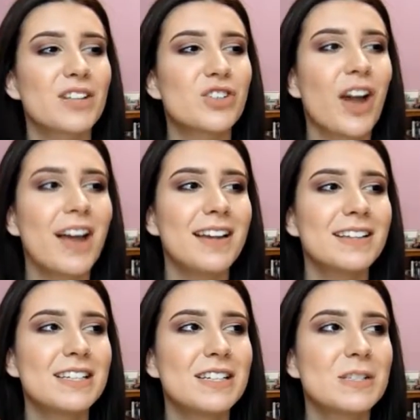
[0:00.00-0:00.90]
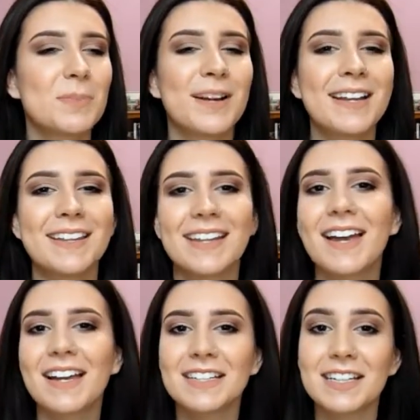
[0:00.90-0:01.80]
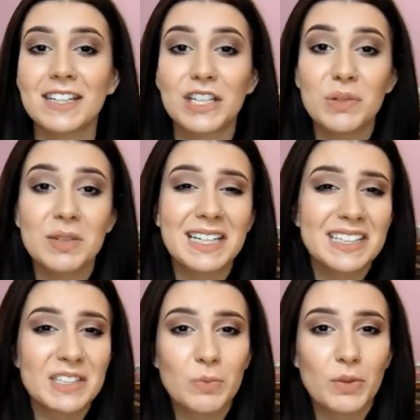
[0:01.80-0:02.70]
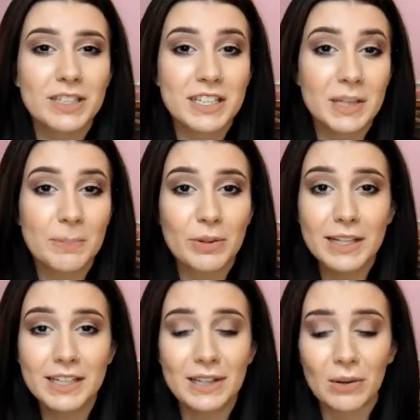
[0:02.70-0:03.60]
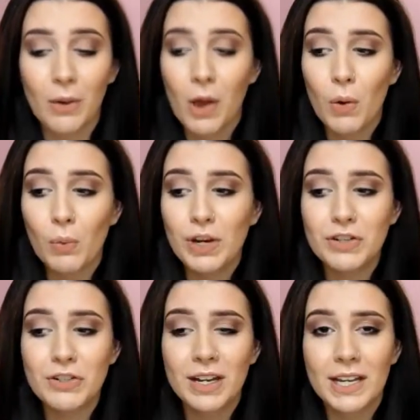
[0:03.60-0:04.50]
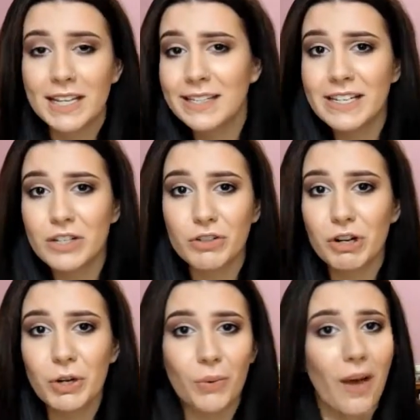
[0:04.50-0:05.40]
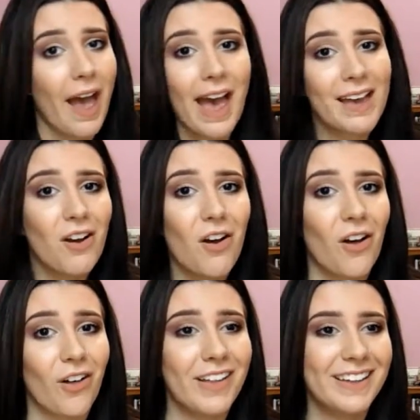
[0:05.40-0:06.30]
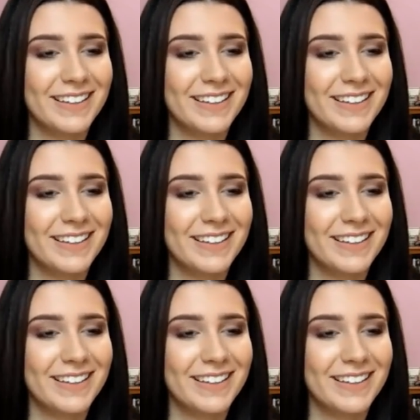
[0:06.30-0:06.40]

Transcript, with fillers: trying to spread the idea that you need someone to complete you which isn't true at all.